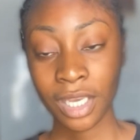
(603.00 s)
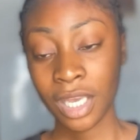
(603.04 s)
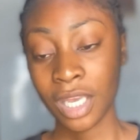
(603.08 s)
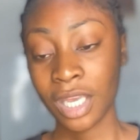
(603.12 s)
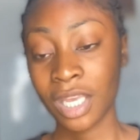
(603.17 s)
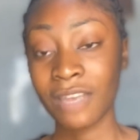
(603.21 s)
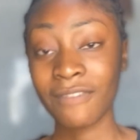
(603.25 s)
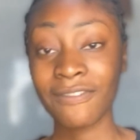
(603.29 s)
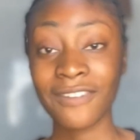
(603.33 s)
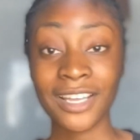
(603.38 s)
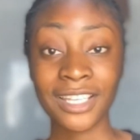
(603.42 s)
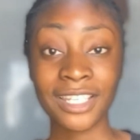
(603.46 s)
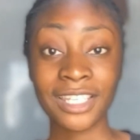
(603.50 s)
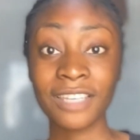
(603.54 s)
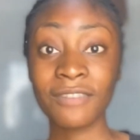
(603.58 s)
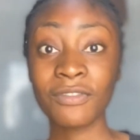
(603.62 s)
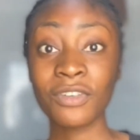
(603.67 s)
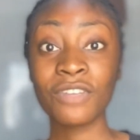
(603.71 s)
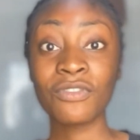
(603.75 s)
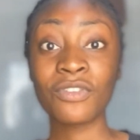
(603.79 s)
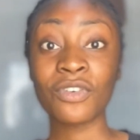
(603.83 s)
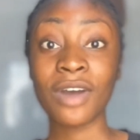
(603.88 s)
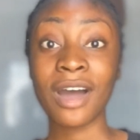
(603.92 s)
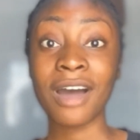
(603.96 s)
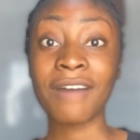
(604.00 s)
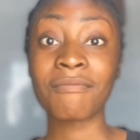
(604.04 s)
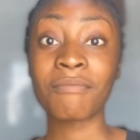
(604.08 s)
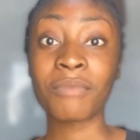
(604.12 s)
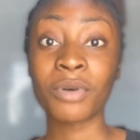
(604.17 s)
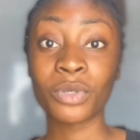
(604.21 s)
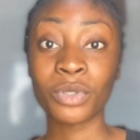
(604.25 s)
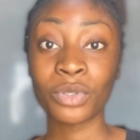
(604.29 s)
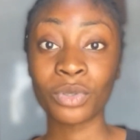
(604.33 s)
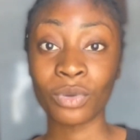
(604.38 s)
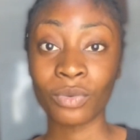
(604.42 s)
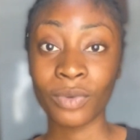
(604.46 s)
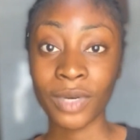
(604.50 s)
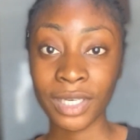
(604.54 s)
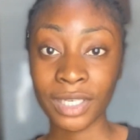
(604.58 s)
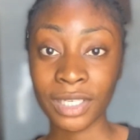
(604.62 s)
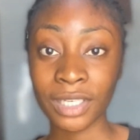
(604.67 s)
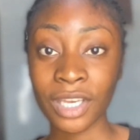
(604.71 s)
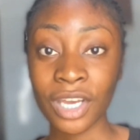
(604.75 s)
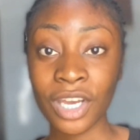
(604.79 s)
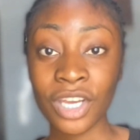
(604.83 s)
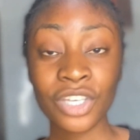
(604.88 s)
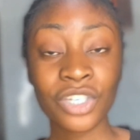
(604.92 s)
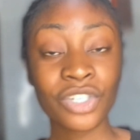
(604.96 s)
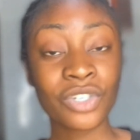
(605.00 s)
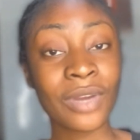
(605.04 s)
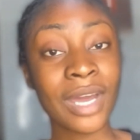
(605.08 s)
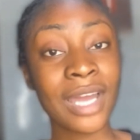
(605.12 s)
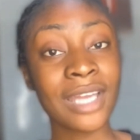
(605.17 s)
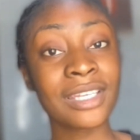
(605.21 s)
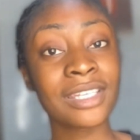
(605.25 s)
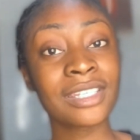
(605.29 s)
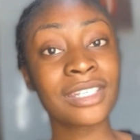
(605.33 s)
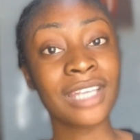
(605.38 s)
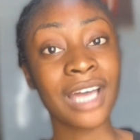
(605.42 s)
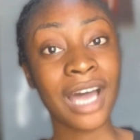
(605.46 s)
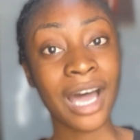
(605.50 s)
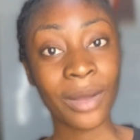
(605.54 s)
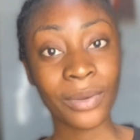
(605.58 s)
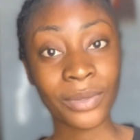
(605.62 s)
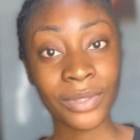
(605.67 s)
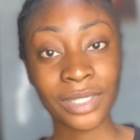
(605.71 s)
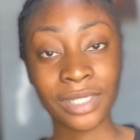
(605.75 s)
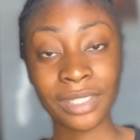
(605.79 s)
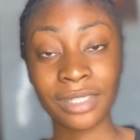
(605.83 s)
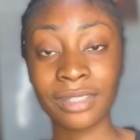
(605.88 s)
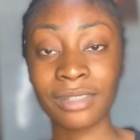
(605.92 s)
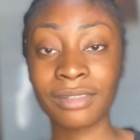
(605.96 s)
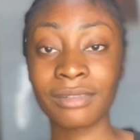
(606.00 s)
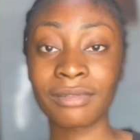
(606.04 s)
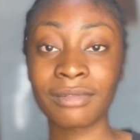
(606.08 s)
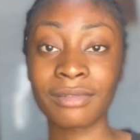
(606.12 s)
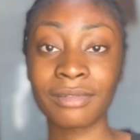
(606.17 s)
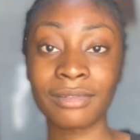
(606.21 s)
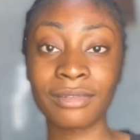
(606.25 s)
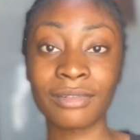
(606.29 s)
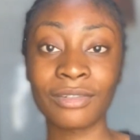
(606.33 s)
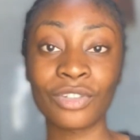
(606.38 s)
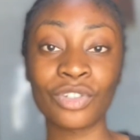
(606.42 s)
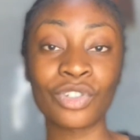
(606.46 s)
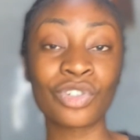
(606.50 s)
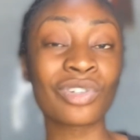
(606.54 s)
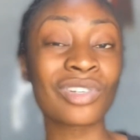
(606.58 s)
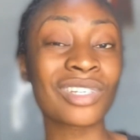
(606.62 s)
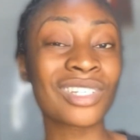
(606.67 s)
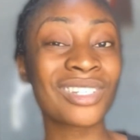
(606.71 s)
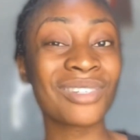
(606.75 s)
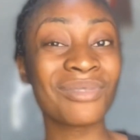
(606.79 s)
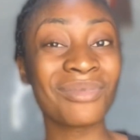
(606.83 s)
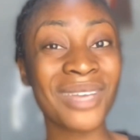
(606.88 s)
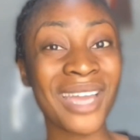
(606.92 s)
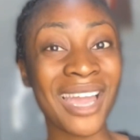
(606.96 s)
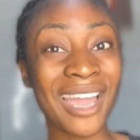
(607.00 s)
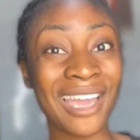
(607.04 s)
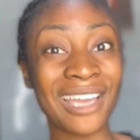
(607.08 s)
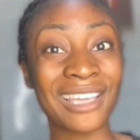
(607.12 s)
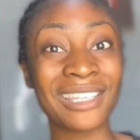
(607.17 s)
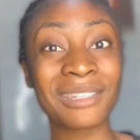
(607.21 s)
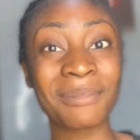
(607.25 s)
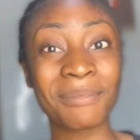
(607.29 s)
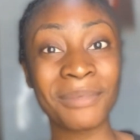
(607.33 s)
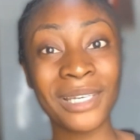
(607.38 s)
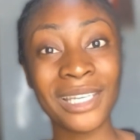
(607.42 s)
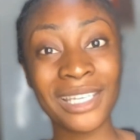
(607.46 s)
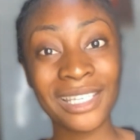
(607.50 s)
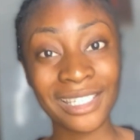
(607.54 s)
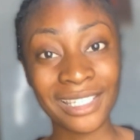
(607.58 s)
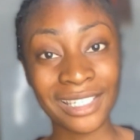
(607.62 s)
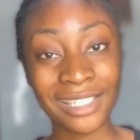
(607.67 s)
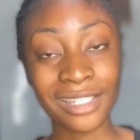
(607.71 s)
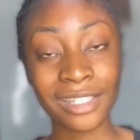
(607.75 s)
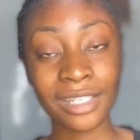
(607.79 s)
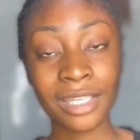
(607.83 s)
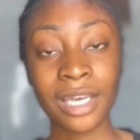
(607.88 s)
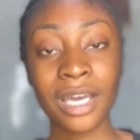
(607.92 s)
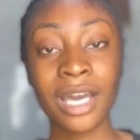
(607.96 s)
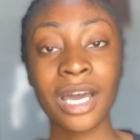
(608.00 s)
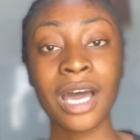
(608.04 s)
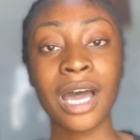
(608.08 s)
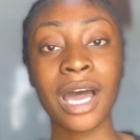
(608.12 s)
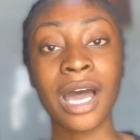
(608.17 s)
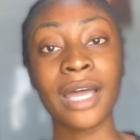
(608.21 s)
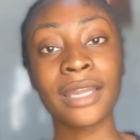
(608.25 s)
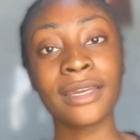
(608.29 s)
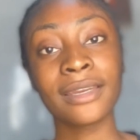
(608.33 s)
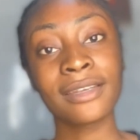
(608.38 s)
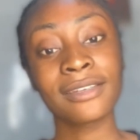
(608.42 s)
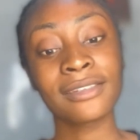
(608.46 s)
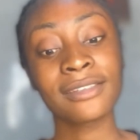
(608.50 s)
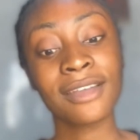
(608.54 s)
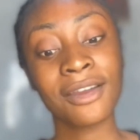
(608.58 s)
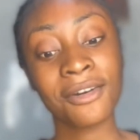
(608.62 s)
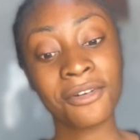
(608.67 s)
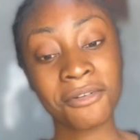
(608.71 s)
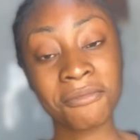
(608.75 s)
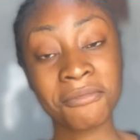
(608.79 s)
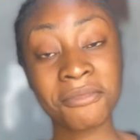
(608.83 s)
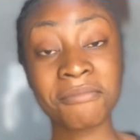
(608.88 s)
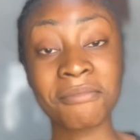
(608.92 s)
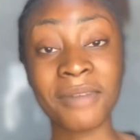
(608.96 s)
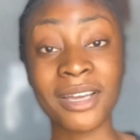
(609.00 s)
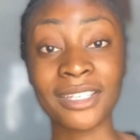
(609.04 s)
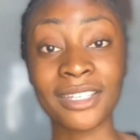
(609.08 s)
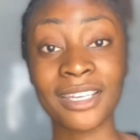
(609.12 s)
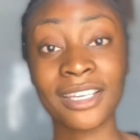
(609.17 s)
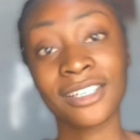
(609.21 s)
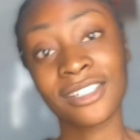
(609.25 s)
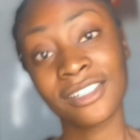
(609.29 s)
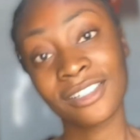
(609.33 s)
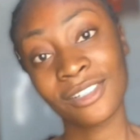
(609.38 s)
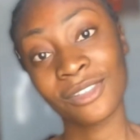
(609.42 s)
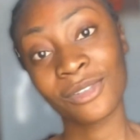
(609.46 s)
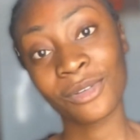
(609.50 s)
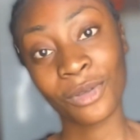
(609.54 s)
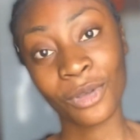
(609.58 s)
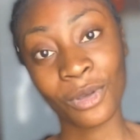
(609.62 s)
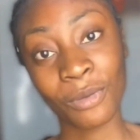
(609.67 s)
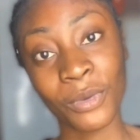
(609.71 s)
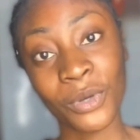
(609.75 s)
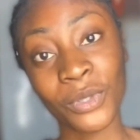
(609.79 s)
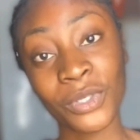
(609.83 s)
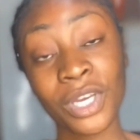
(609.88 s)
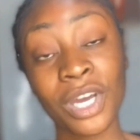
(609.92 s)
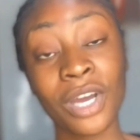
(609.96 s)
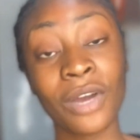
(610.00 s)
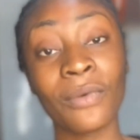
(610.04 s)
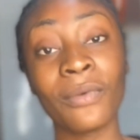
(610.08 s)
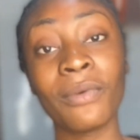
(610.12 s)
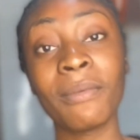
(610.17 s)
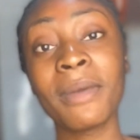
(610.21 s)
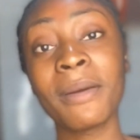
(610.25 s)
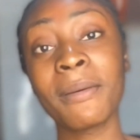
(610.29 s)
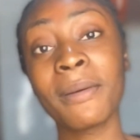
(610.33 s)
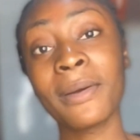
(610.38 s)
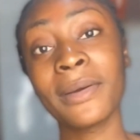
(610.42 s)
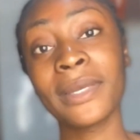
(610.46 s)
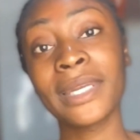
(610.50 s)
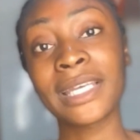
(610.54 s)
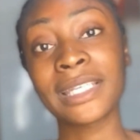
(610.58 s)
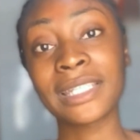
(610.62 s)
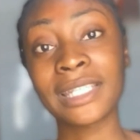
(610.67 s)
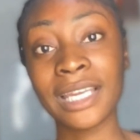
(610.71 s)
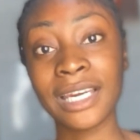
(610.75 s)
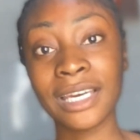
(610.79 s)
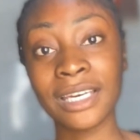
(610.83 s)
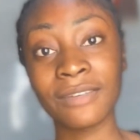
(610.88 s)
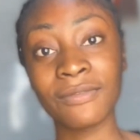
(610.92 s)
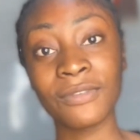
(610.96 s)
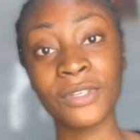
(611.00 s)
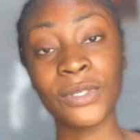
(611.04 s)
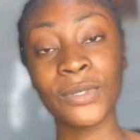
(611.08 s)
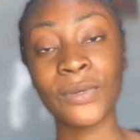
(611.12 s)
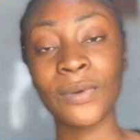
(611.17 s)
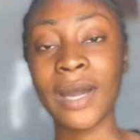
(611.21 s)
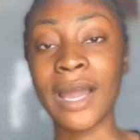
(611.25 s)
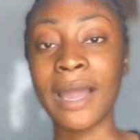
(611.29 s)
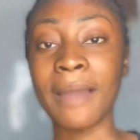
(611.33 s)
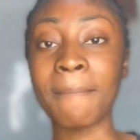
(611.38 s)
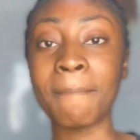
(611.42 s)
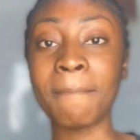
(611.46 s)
in fact, even if you have butt already, try this out just the way I explained it, and then start massaging it on your butt. Remember when I started the video, I